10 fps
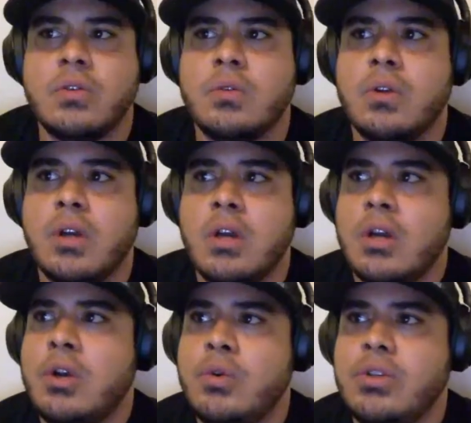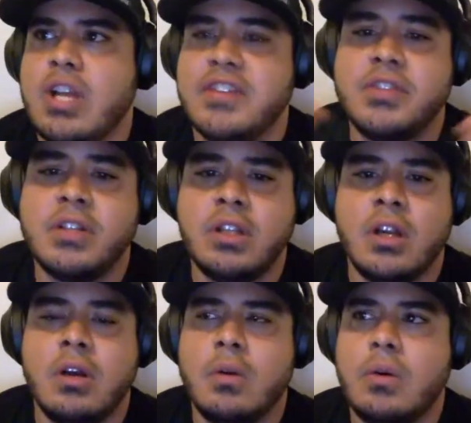I loved it. who doesn't, you
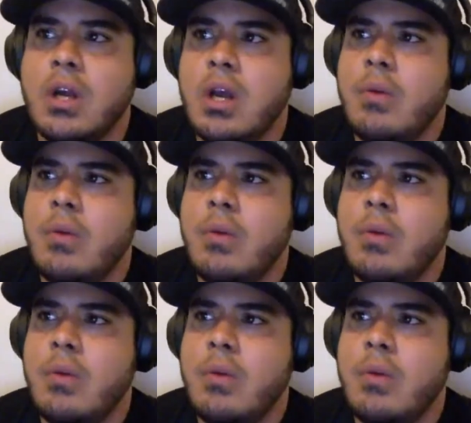know.